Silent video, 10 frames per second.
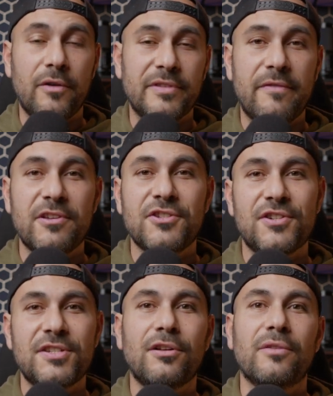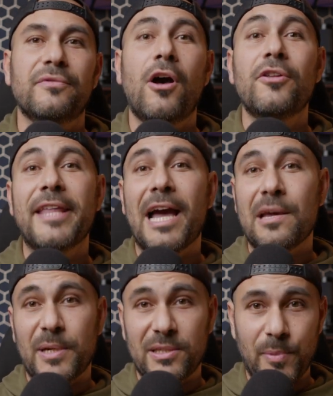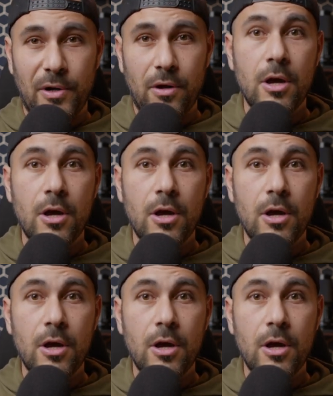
of DaVinci Resolve on the iPad Pro,